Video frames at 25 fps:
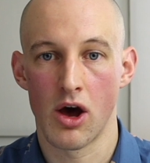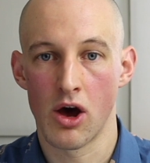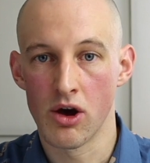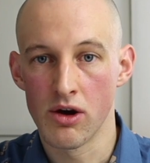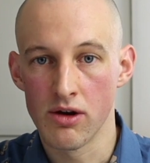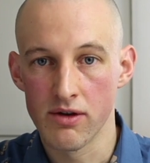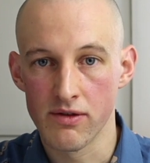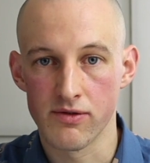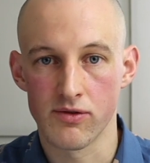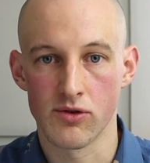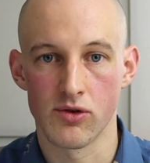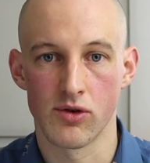
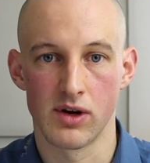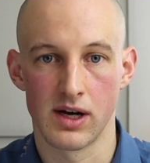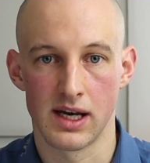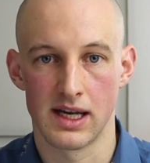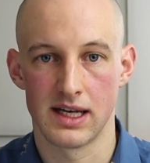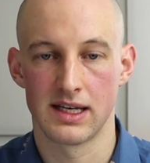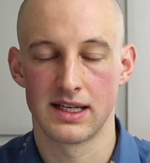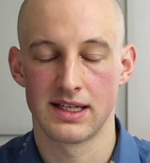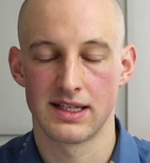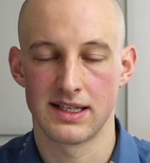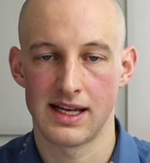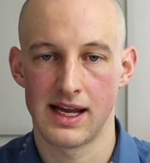overall
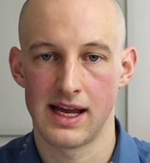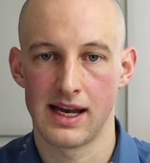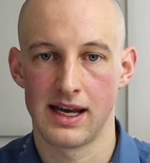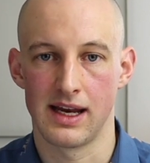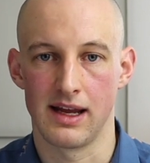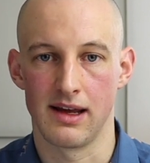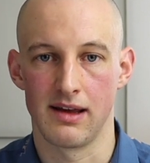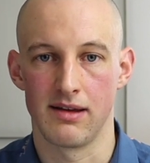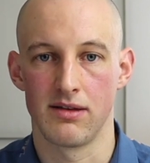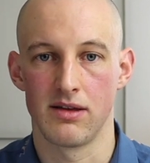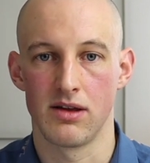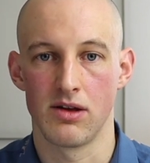
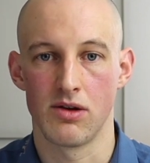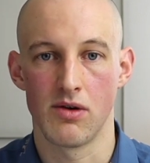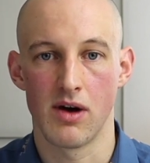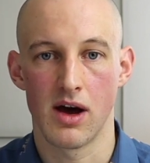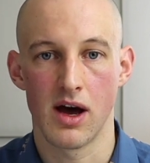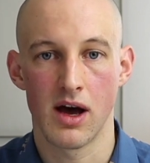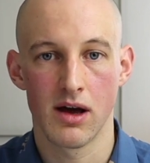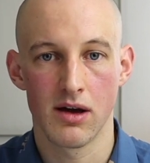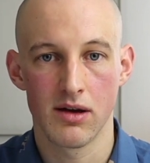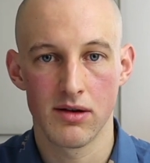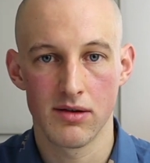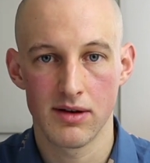understanding. You
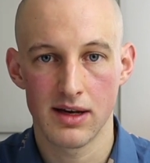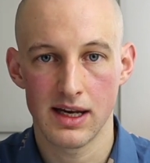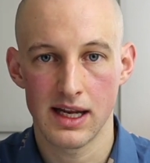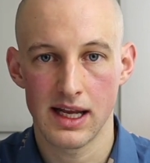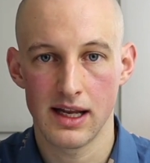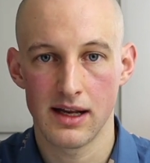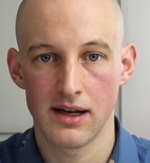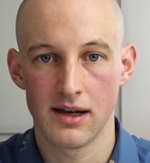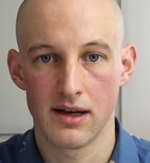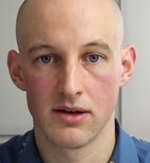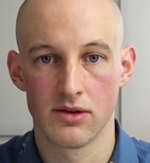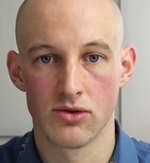
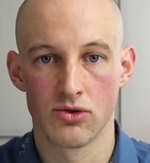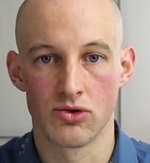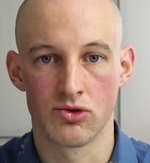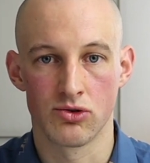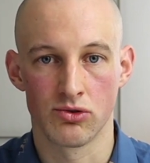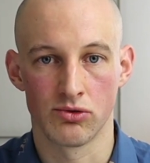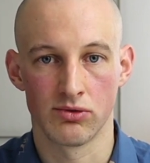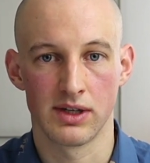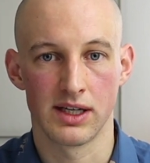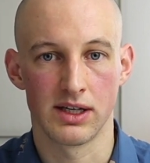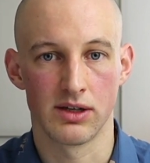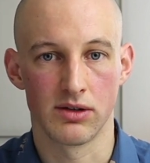only
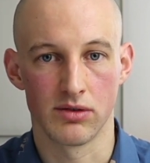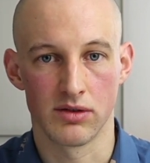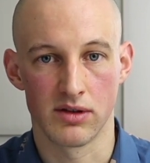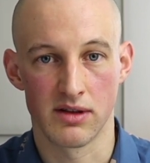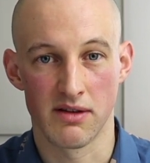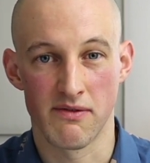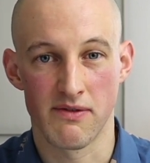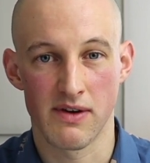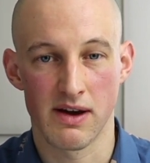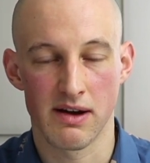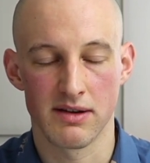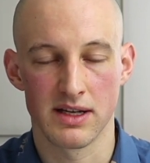drill the
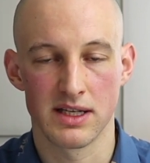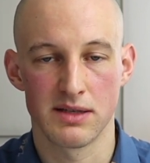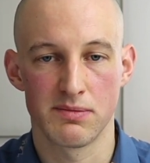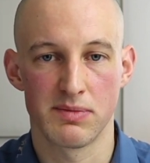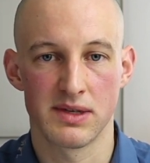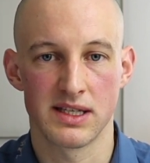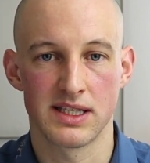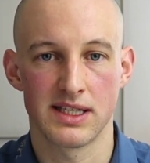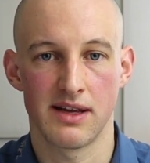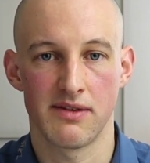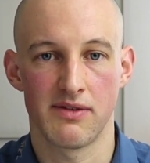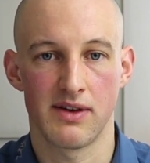very
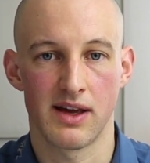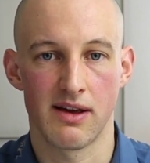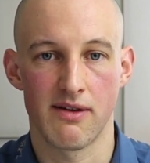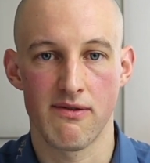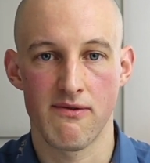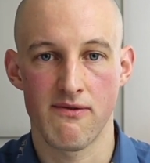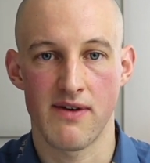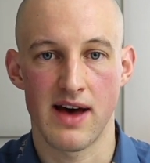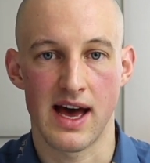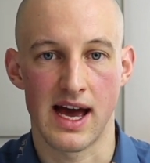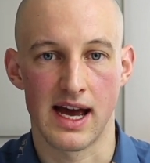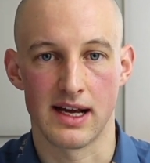specific
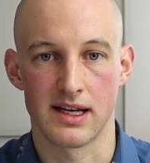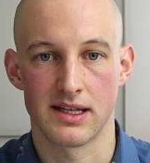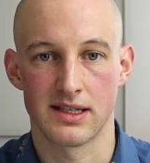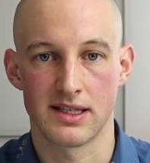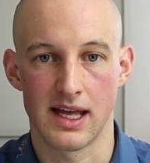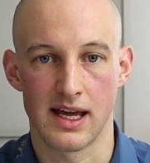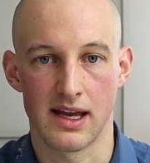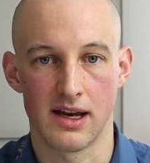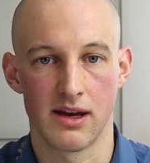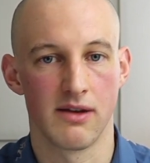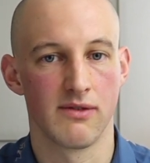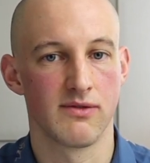facts
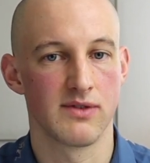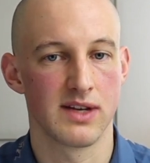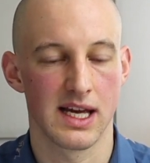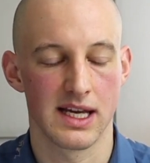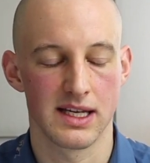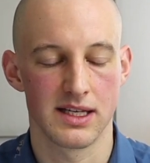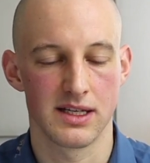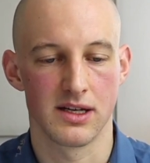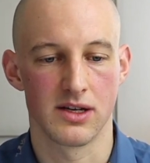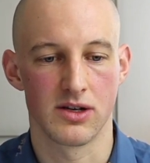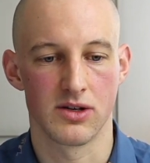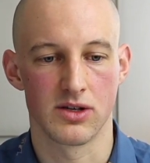that you've
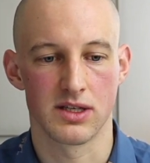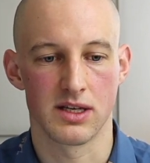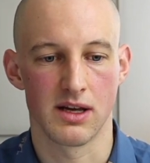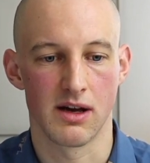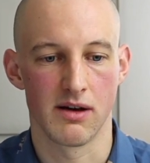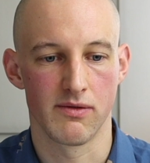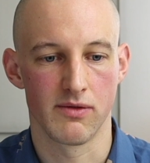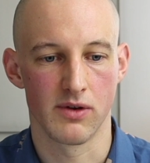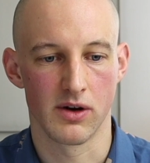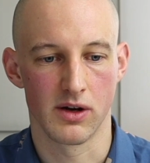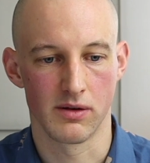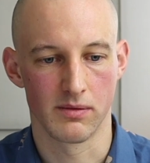tested
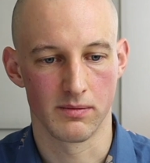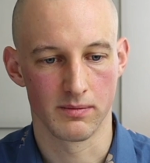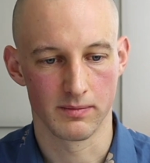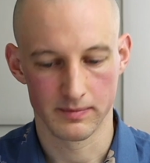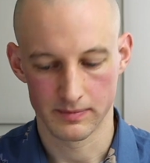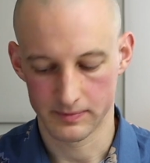yourself on.